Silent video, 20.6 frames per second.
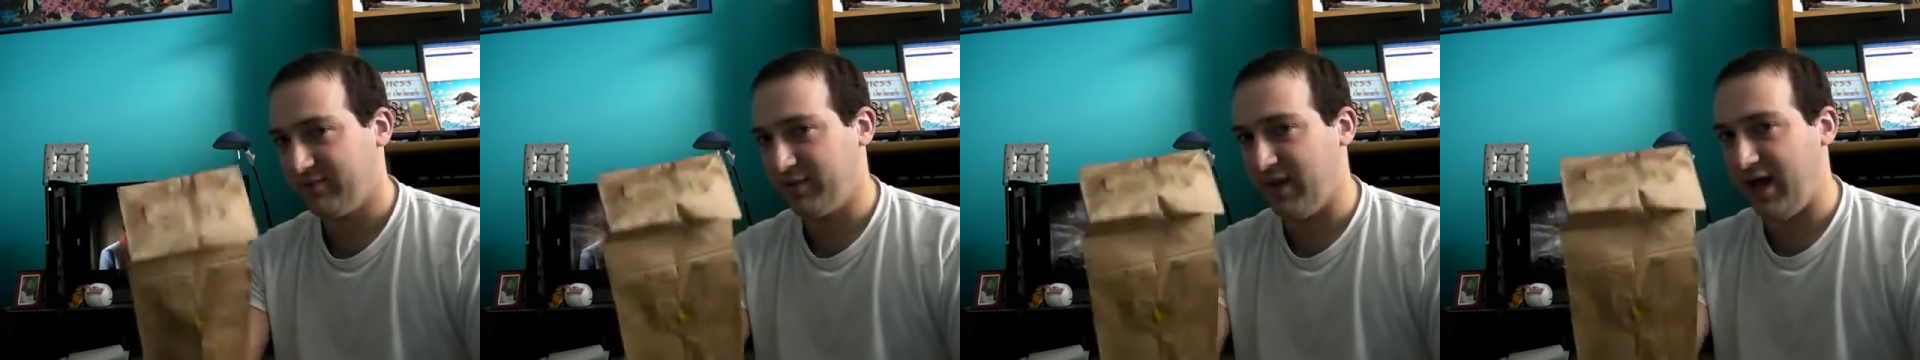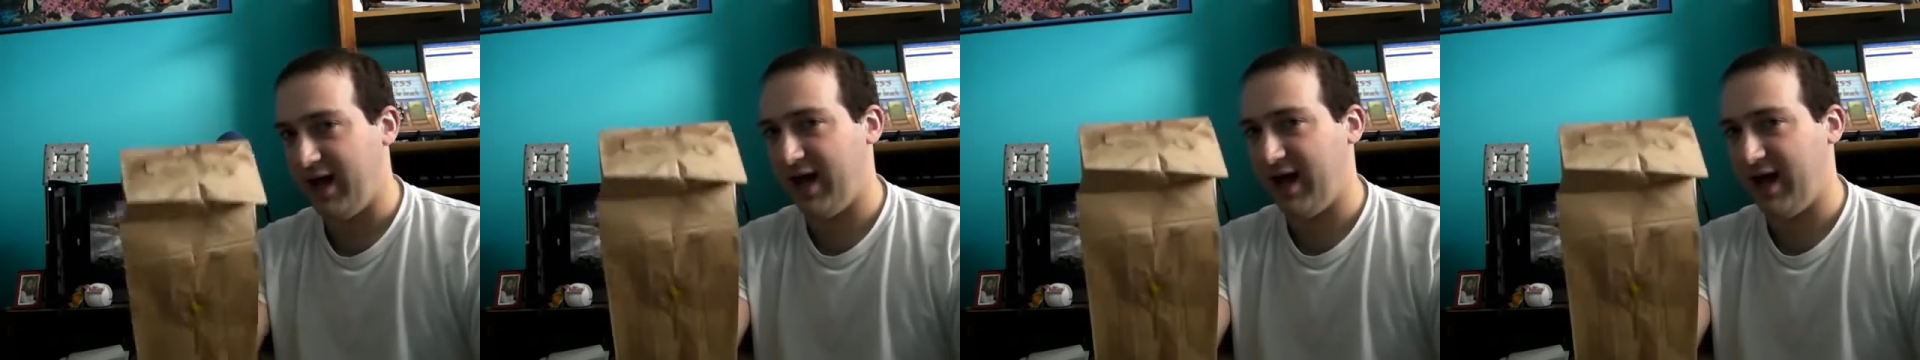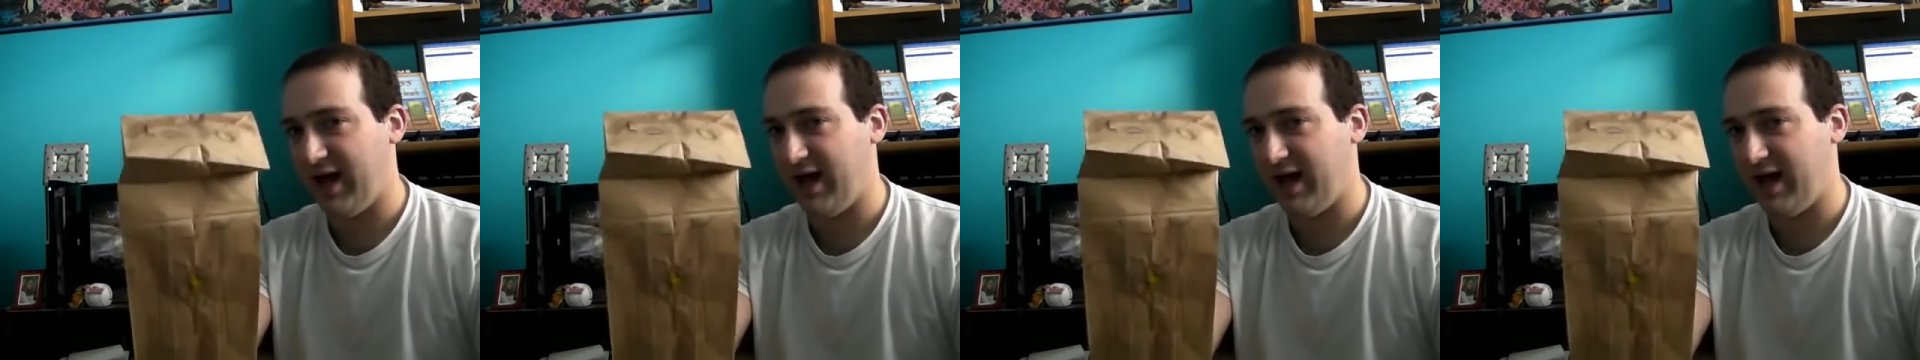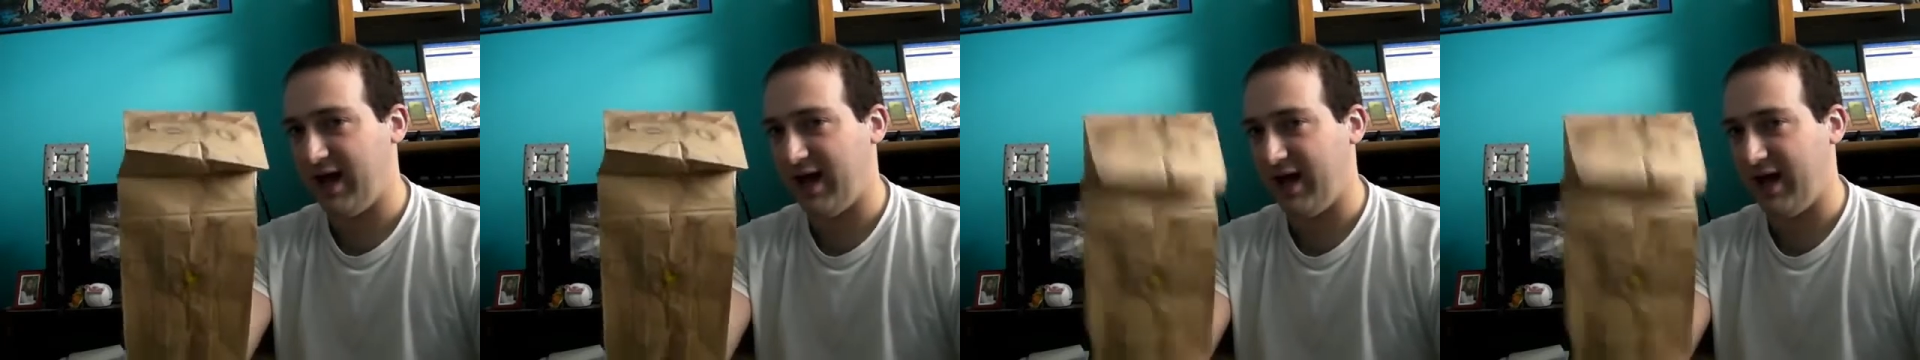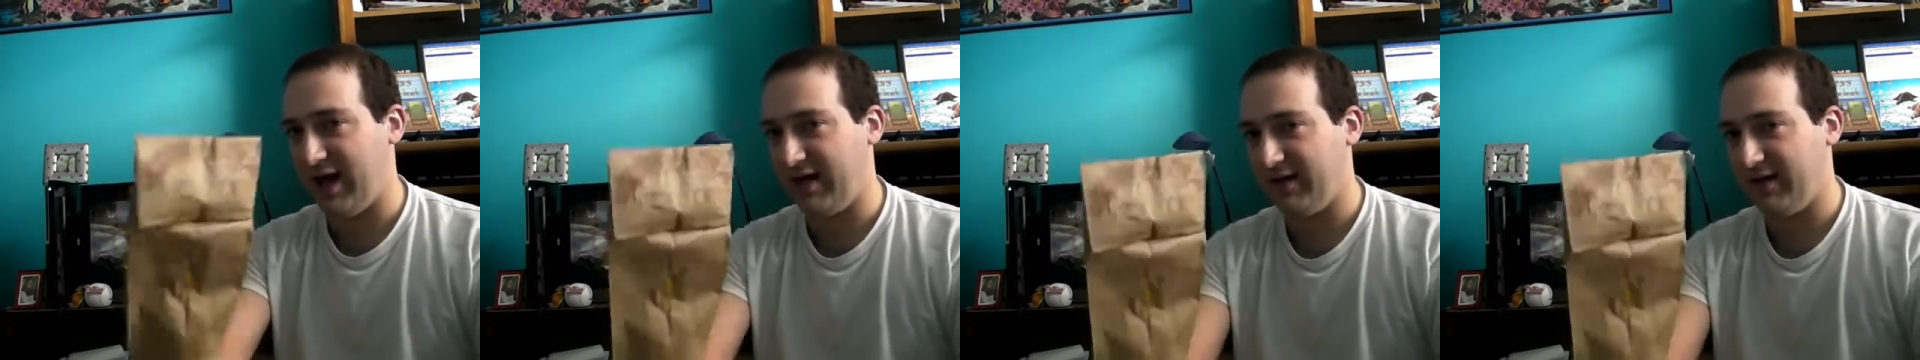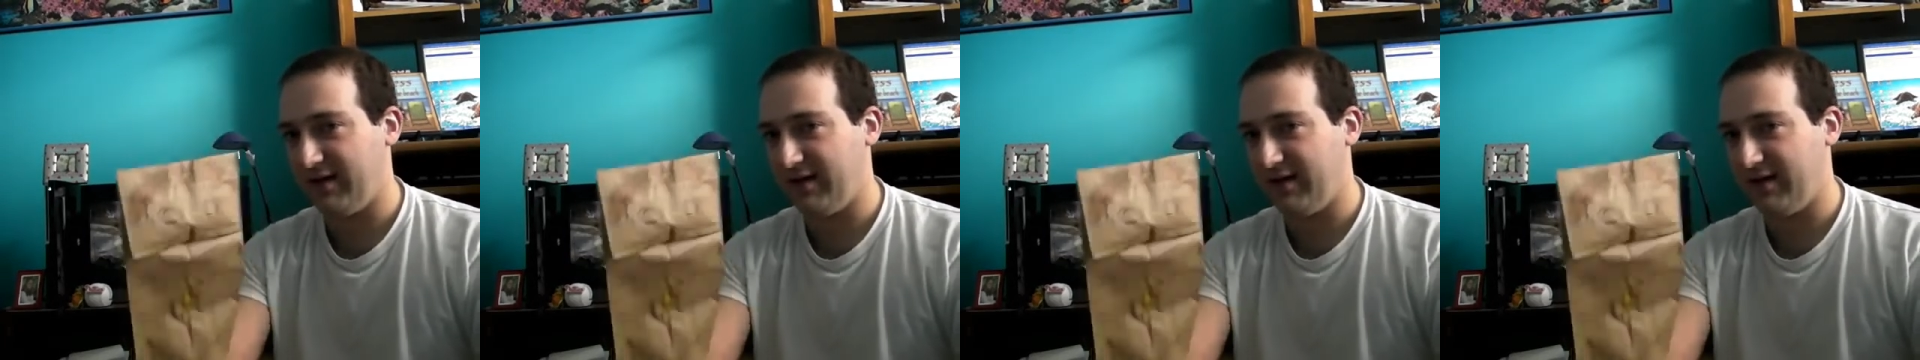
Blah!